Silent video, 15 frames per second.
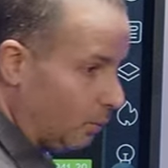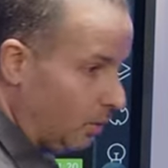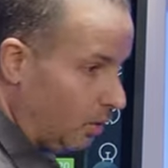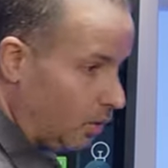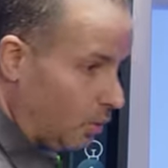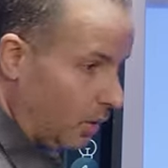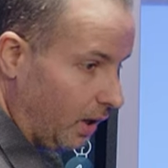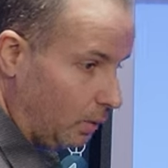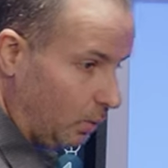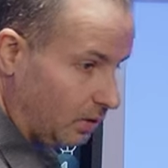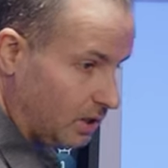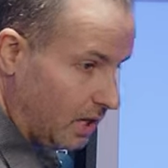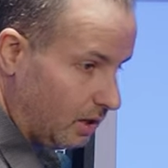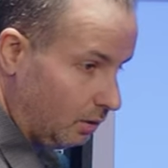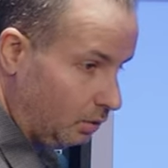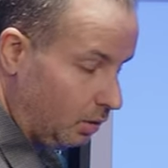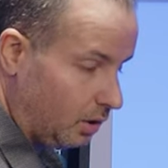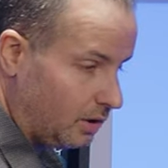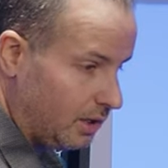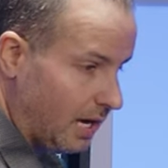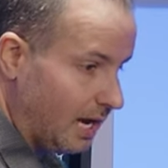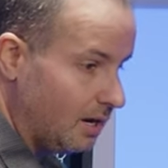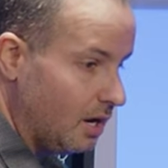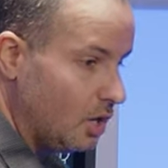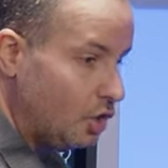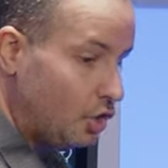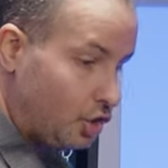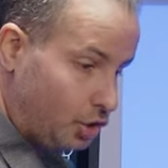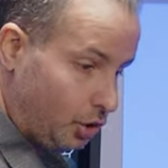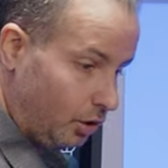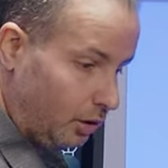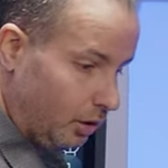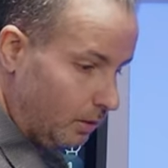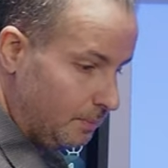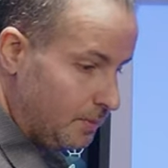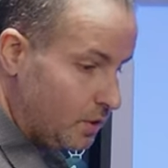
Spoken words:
real quick, we'll take a look at sugar.